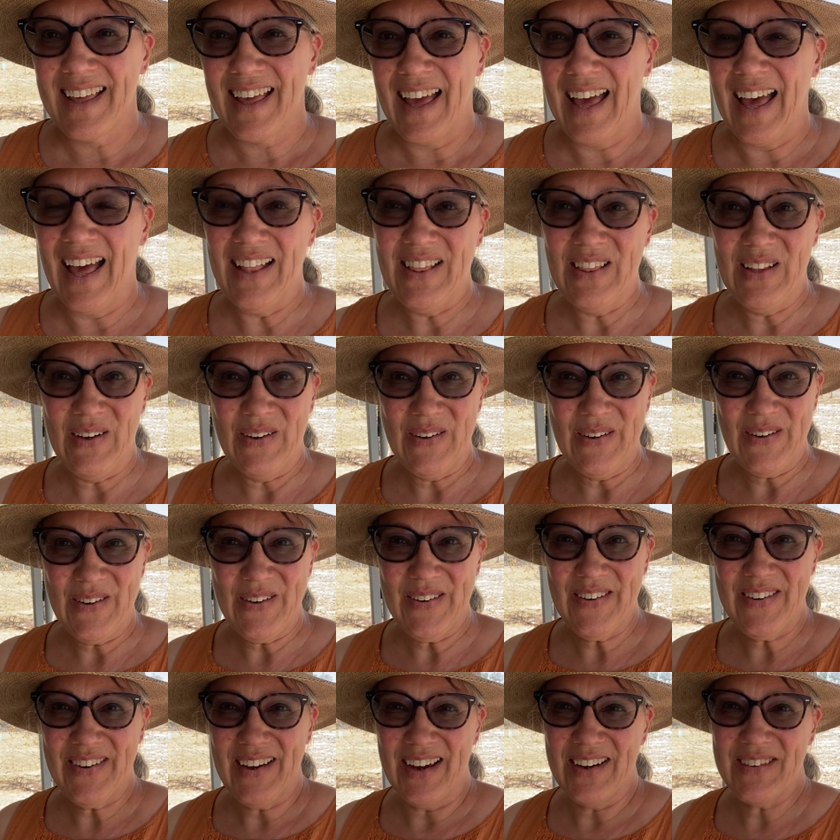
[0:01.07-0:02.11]
Hello,
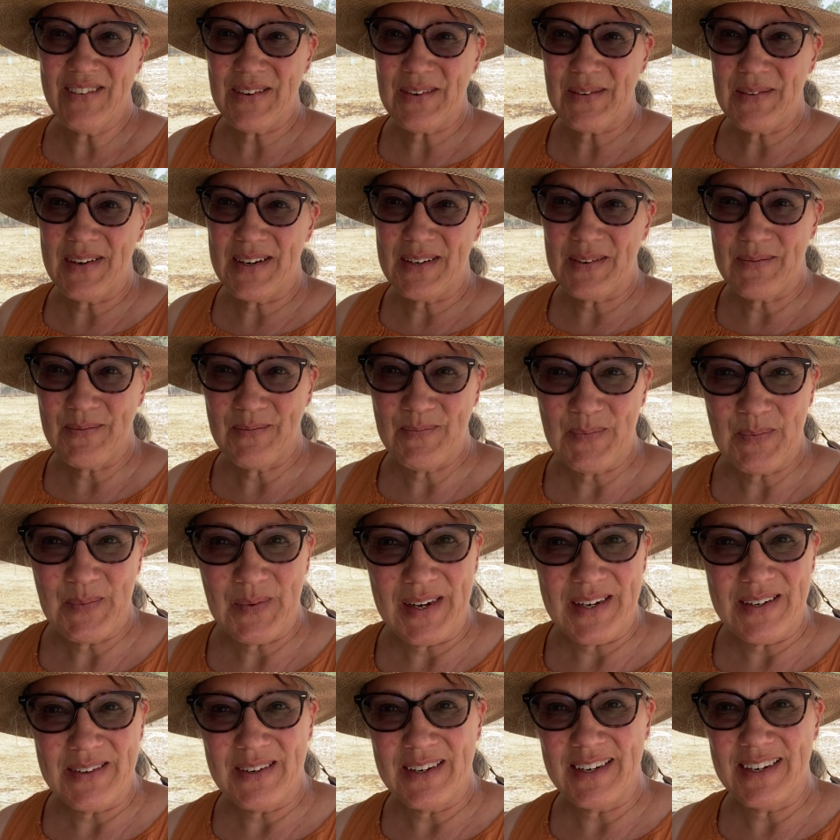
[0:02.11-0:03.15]
everyone.
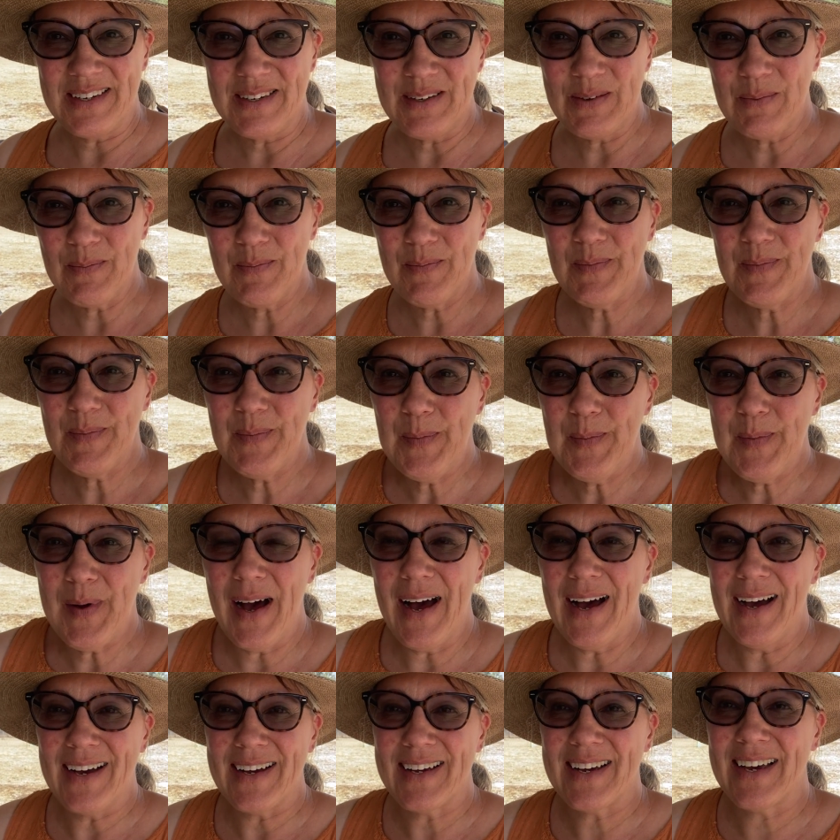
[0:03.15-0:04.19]
Welcome
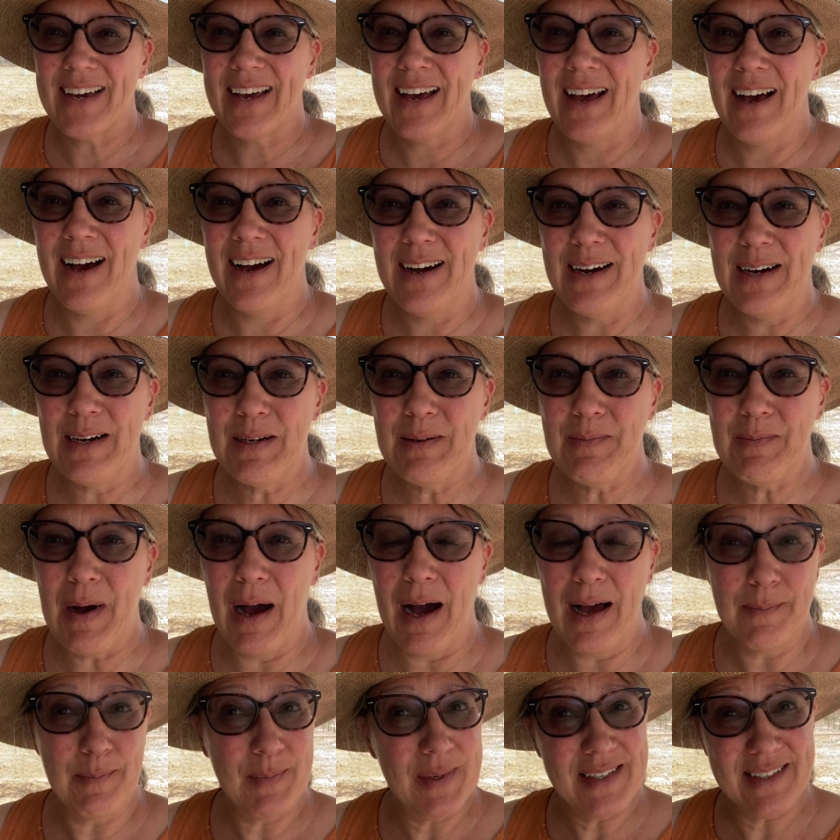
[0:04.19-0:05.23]
back.
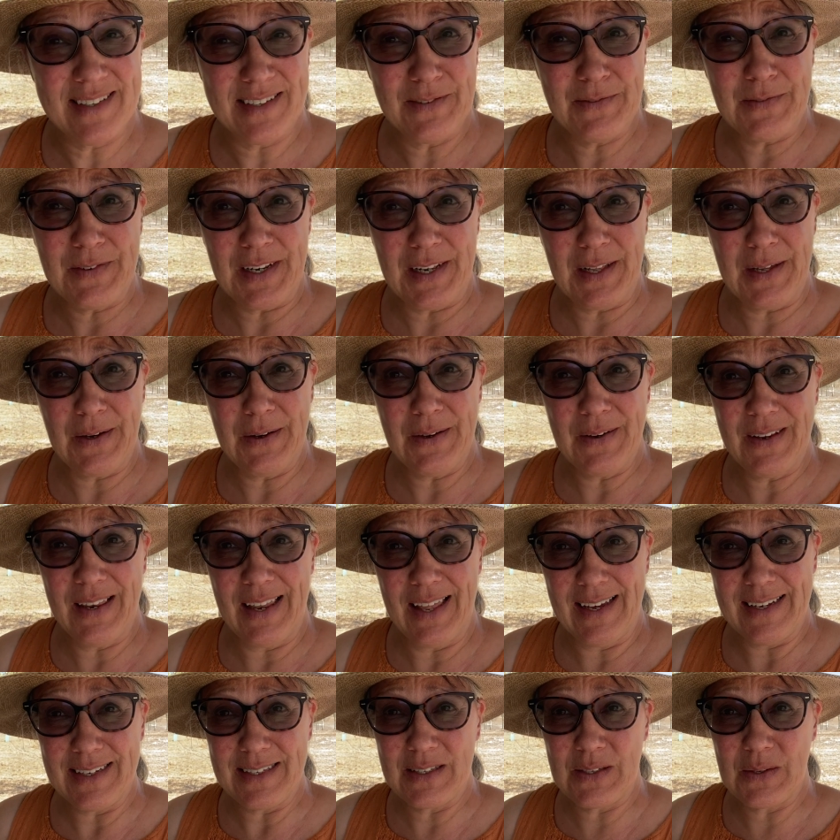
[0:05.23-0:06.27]
I missed a video
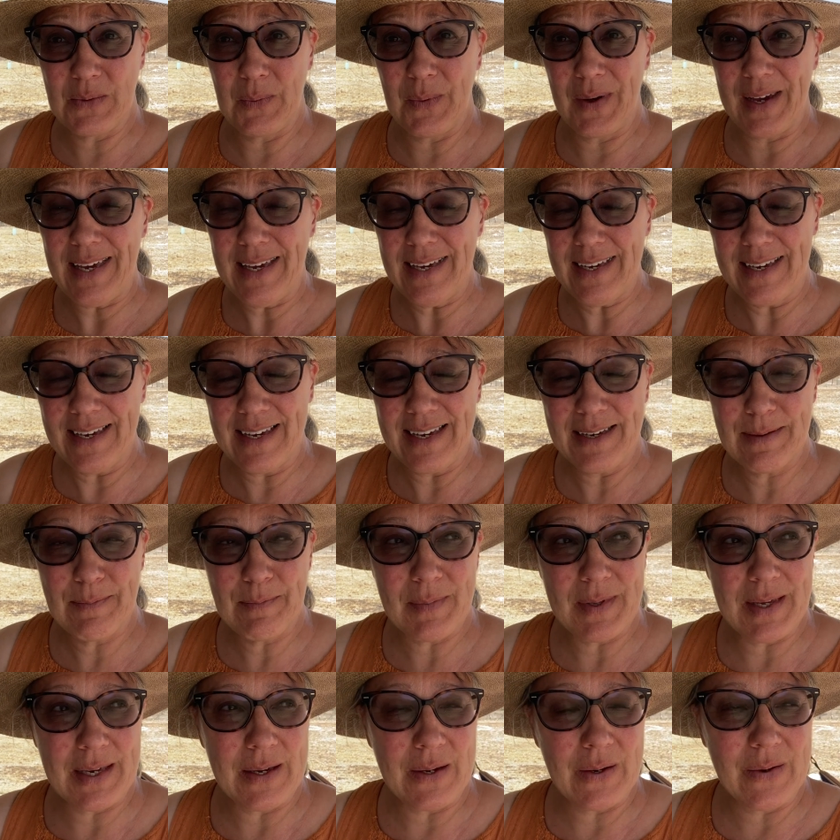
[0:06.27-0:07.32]
last week
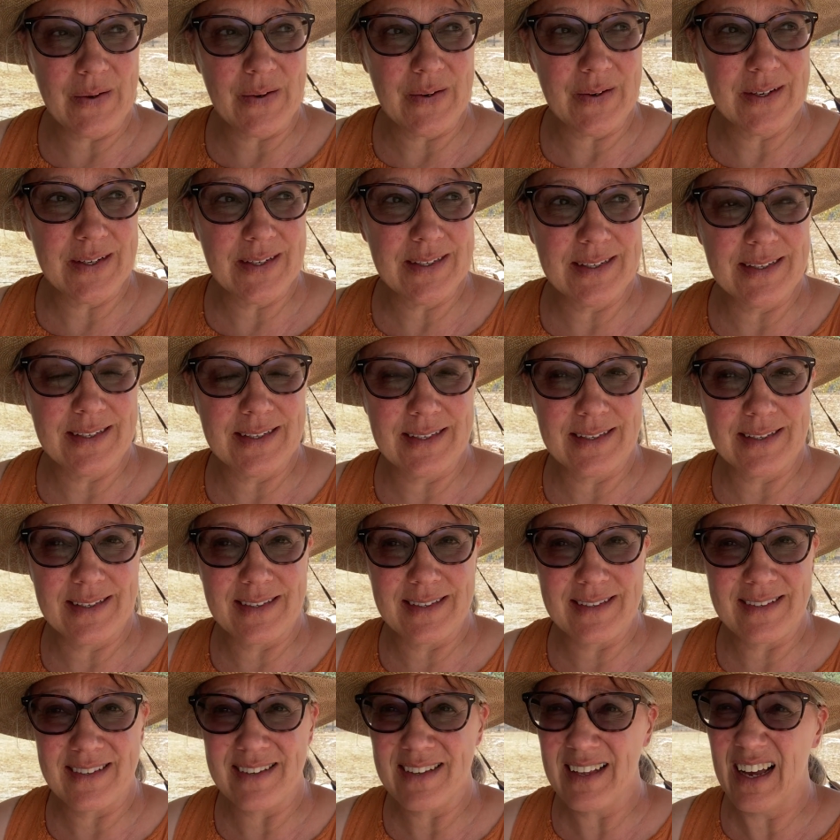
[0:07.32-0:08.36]

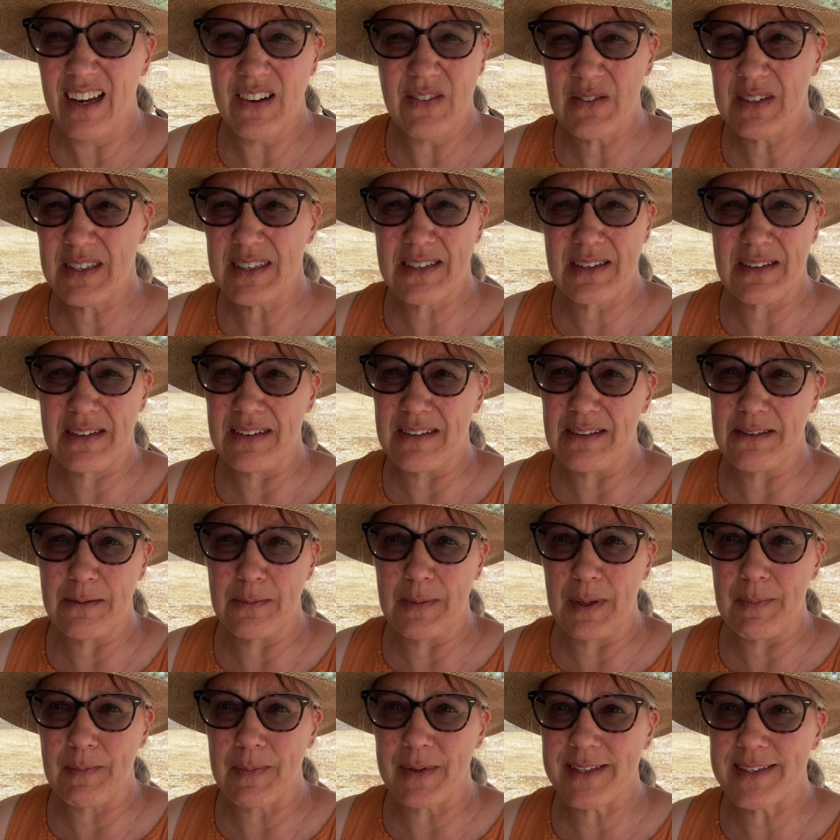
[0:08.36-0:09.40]
because I've just got a little
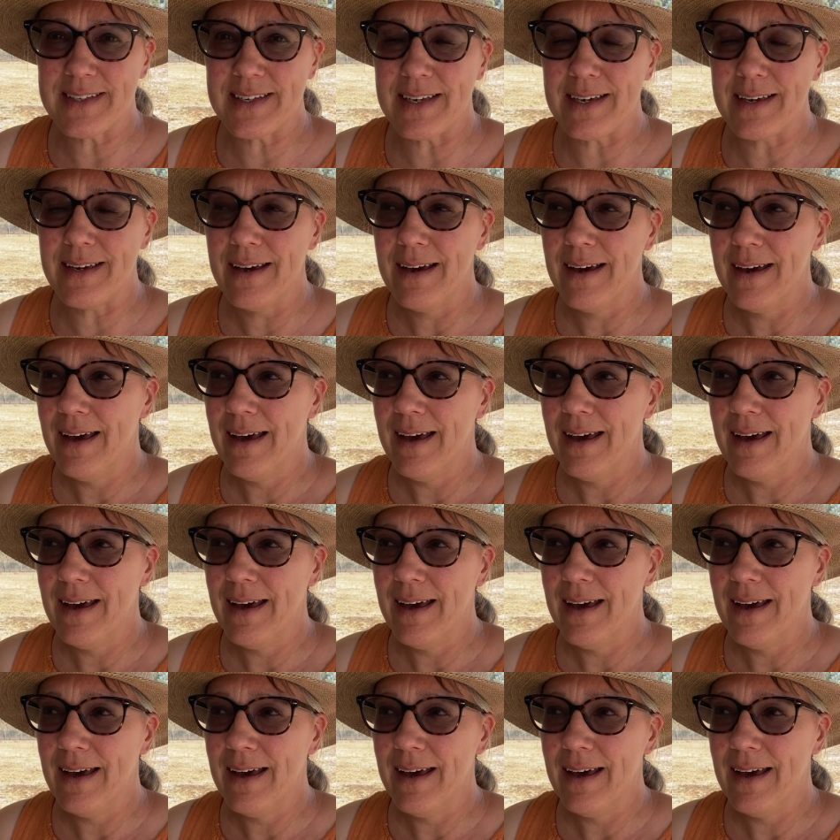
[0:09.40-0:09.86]
bit busy.